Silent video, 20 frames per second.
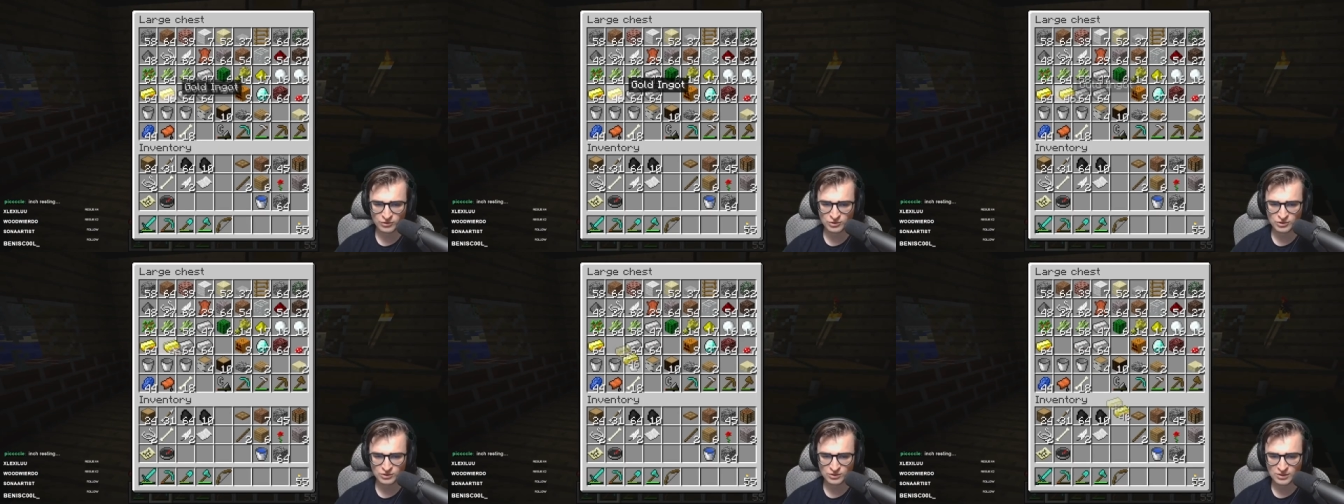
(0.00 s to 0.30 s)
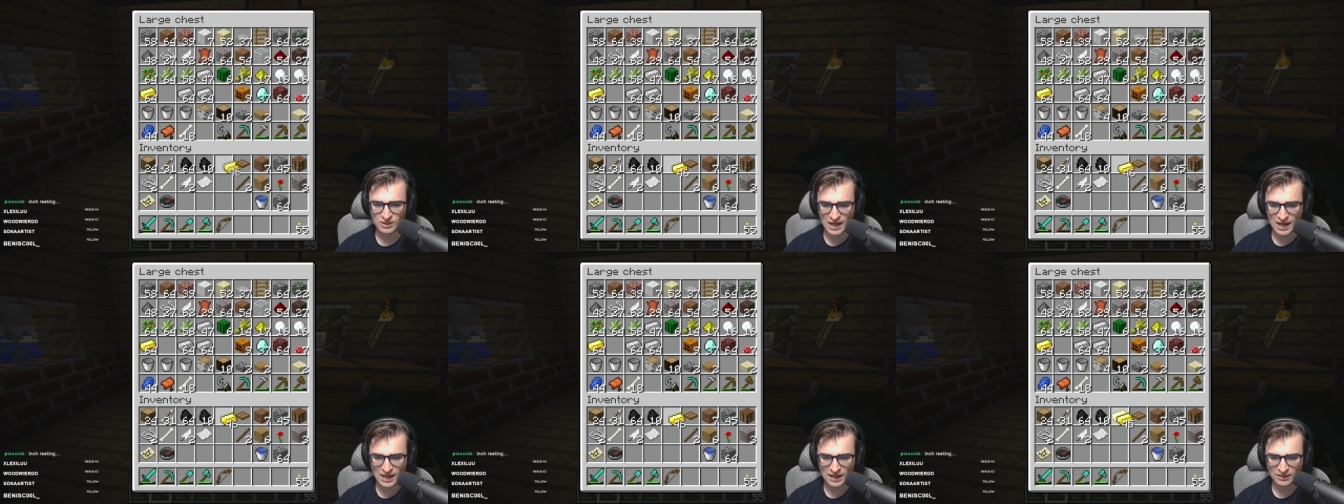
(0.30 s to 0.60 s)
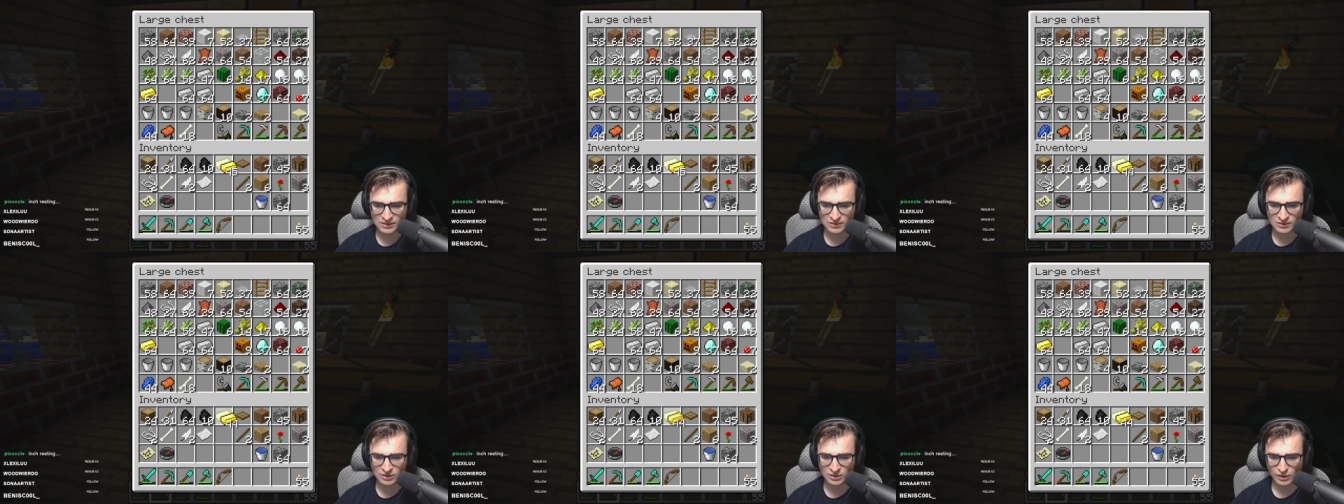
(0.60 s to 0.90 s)
that I'm
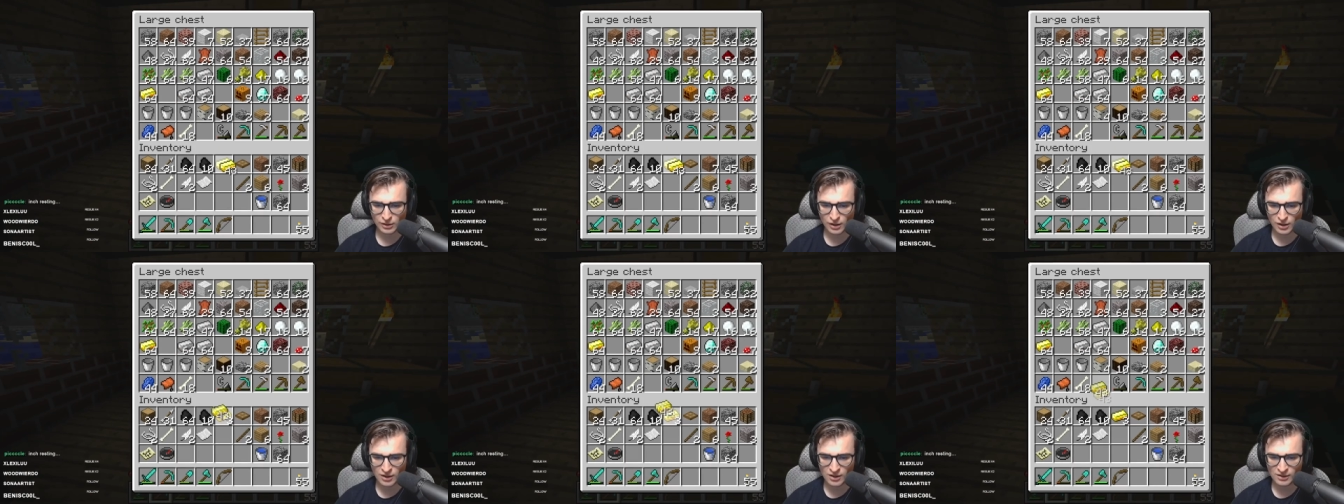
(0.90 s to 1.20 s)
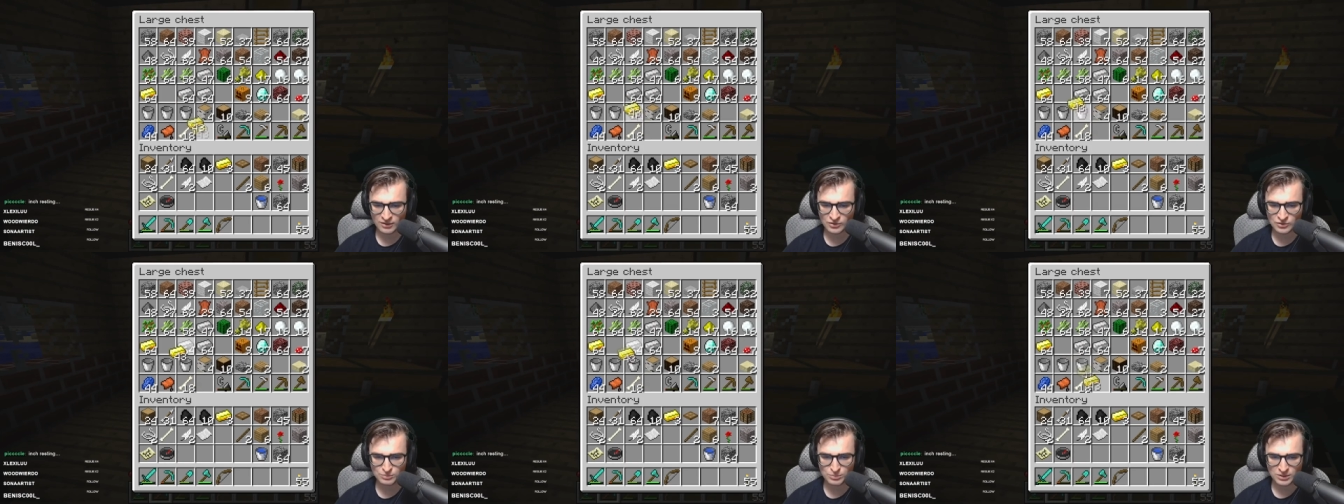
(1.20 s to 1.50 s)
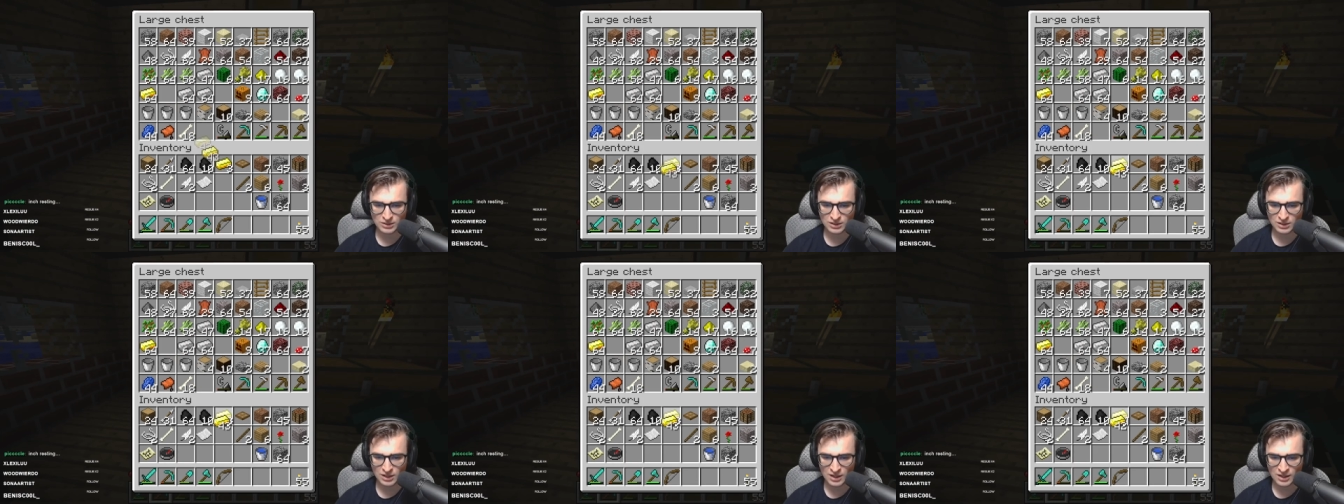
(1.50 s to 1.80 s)
interested in getting is a
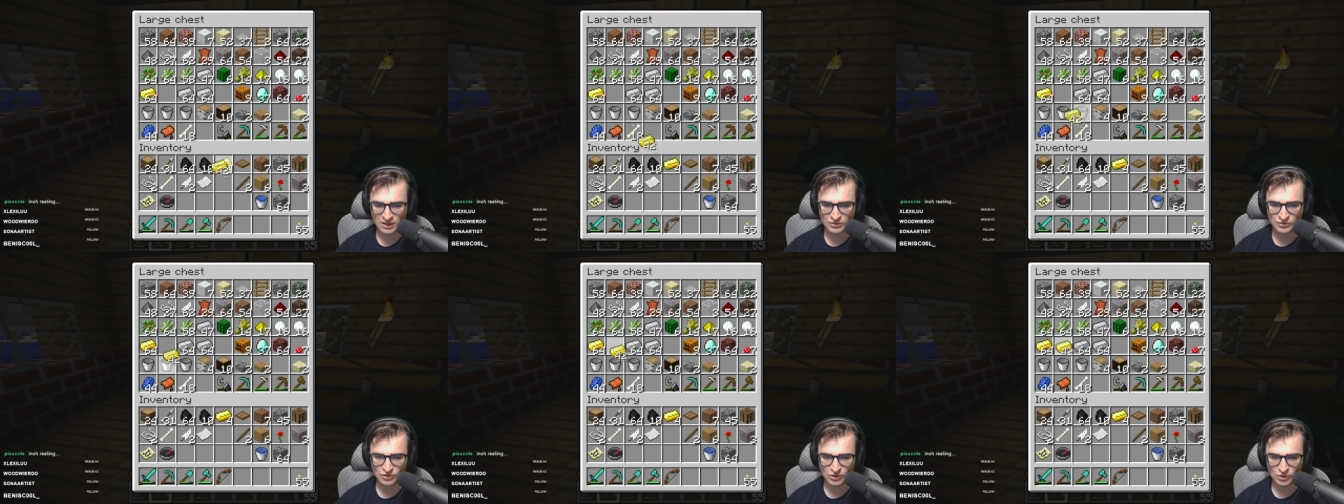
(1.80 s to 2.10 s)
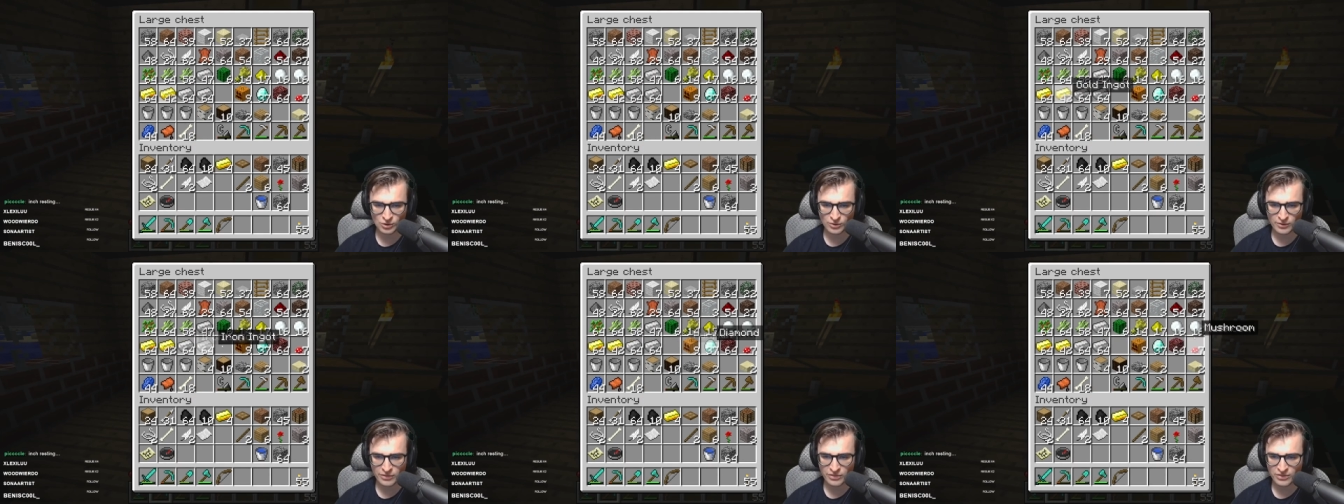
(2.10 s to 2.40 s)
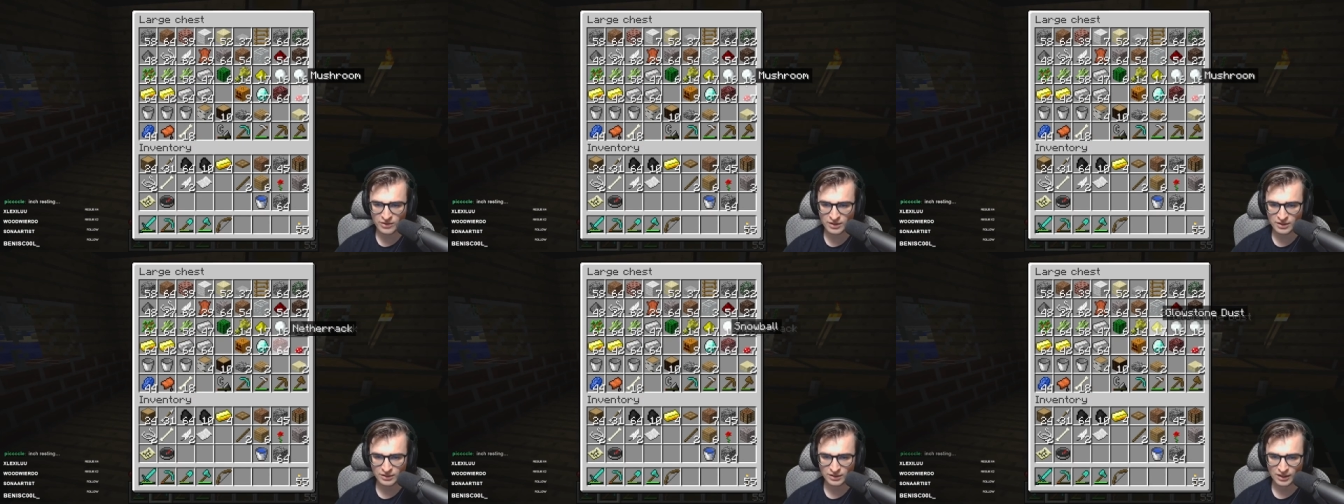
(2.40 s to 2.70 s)
clock.
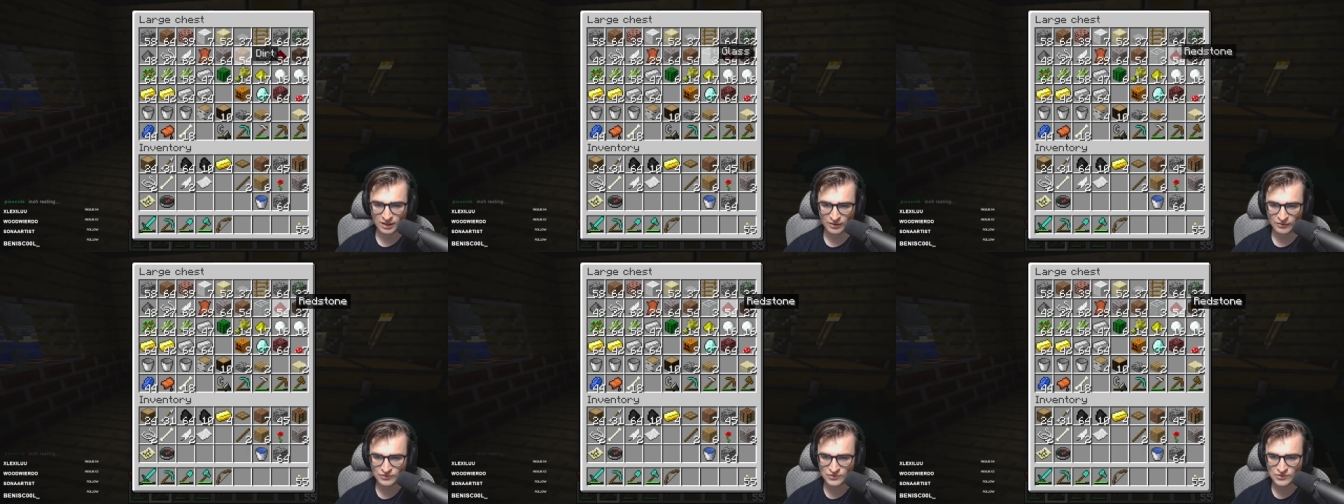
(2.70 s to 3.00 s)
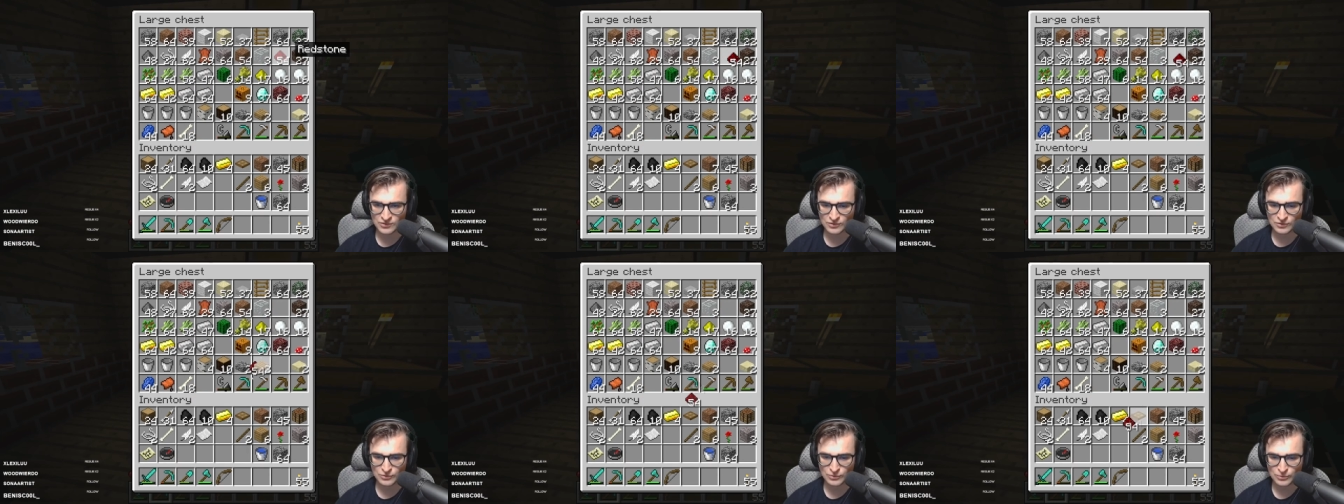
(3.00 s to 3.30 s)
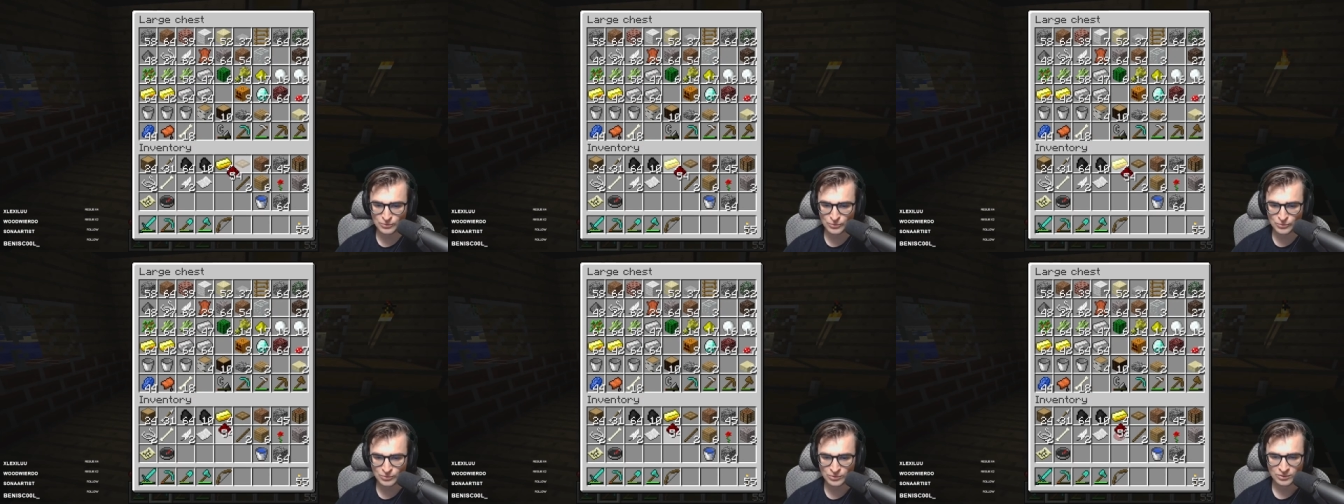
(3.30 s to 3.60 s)
It's a bit
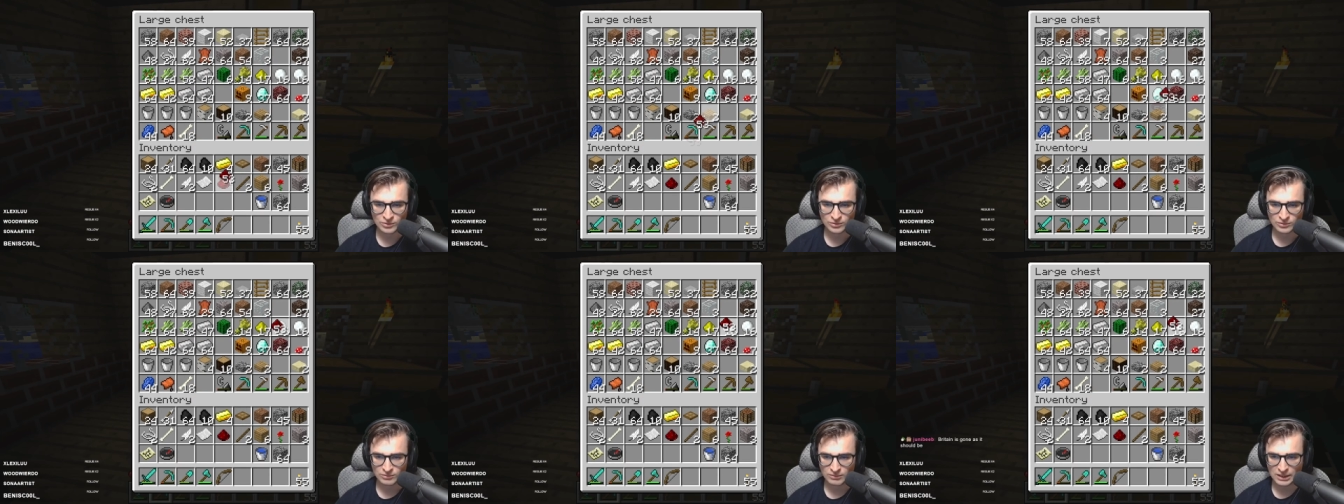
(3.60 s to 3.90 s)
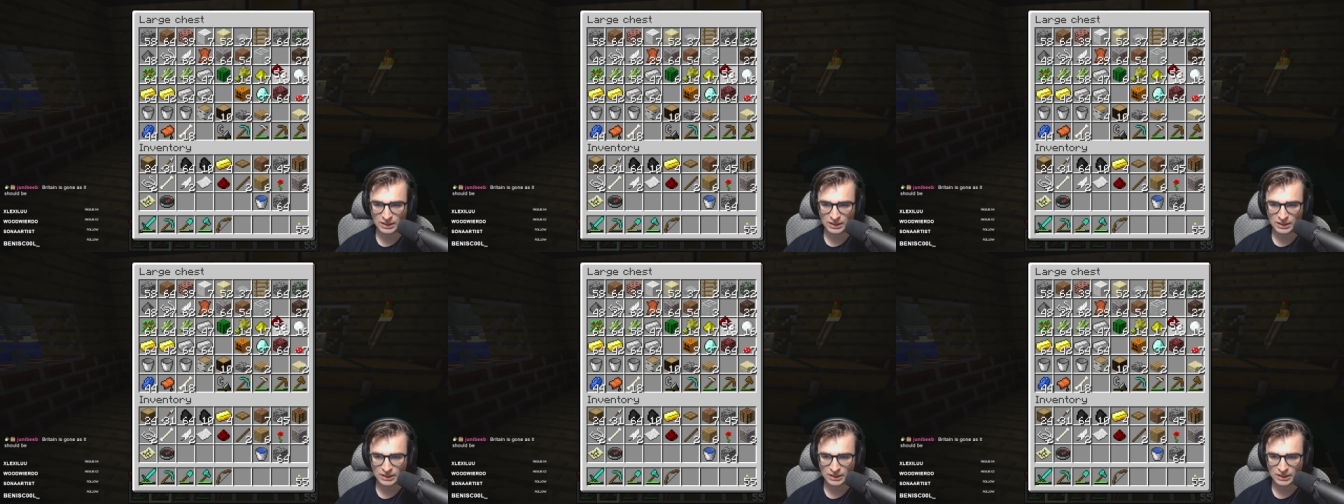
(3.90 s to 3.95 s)
primitive, but